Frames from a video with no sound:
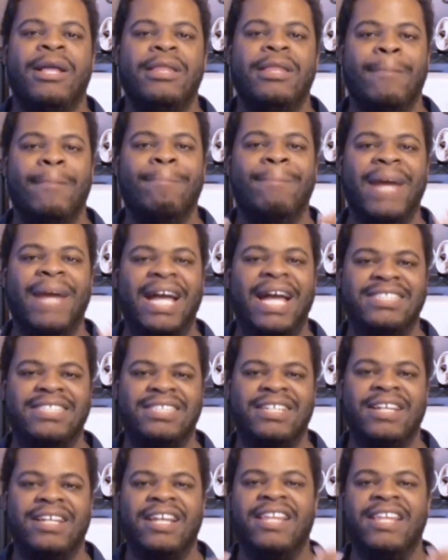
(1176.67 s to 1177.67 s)
the
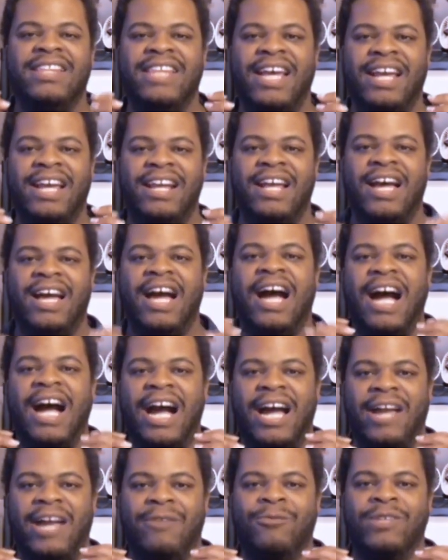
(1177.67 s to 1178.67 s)
match that
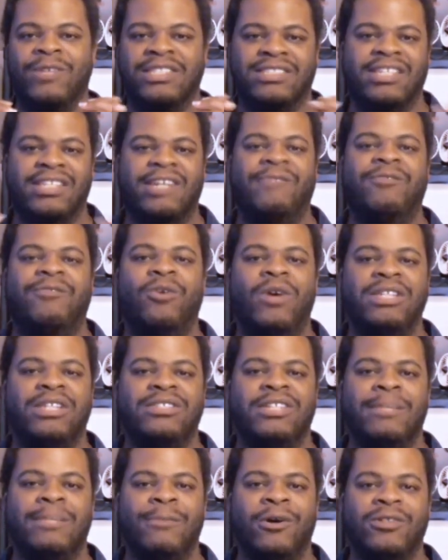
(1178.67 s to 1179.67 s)
I was looking forward
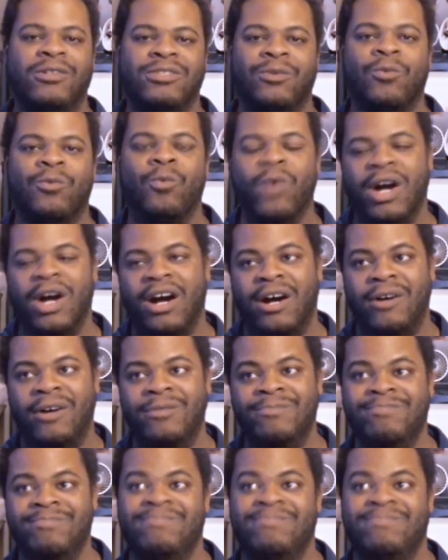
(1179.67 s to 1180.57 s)
to the most. Well,